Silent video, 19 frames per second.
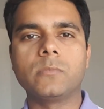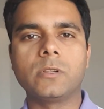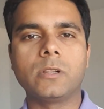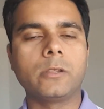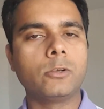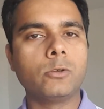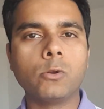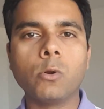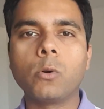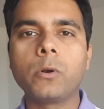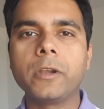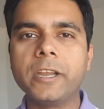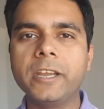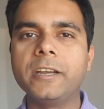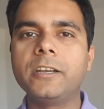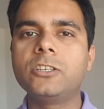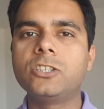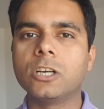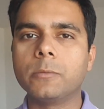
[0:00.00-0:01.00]
you don't
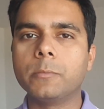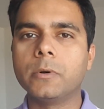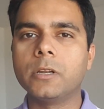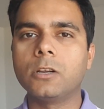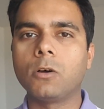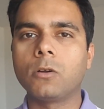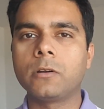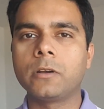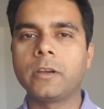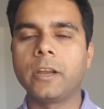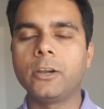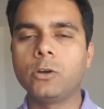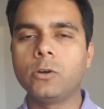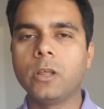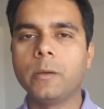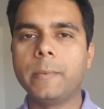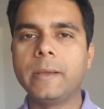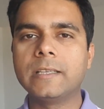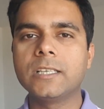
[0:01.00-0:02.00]
need German on
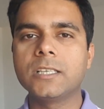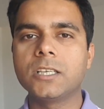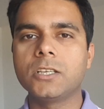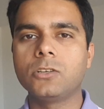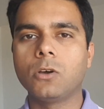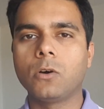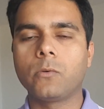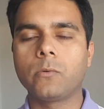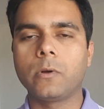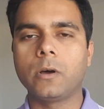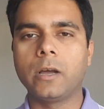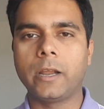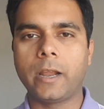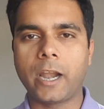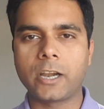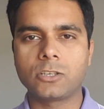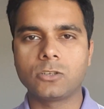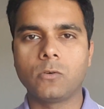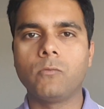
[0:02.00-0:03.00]
day-to-day basis in
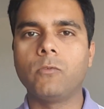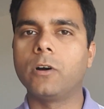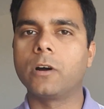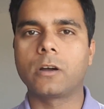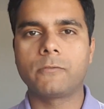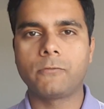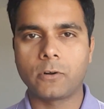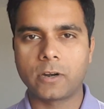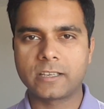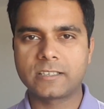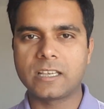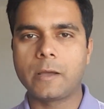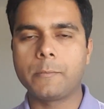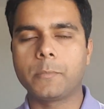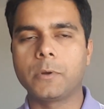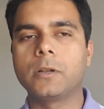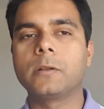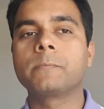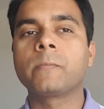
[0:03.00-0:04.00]
your at your work, for
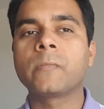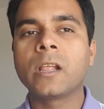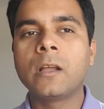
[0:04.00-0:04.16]
example,